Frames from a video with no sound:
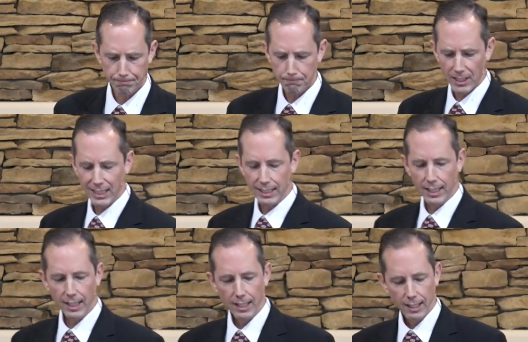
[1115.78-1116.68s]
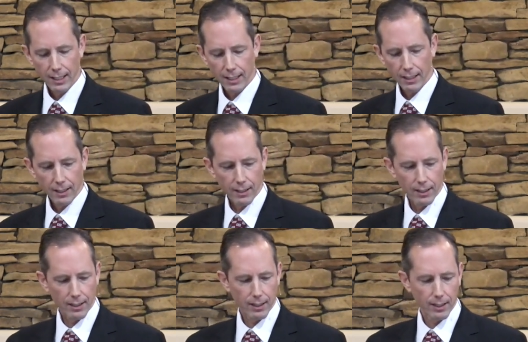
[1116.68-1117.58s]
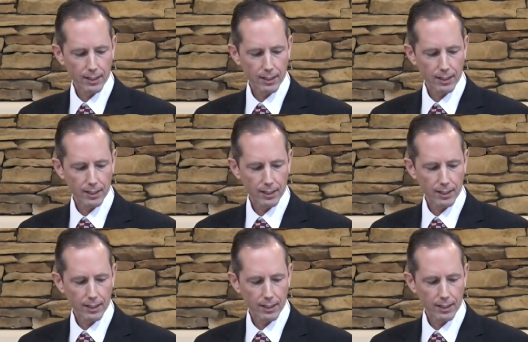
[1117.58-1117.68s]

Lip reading: (no one is talking)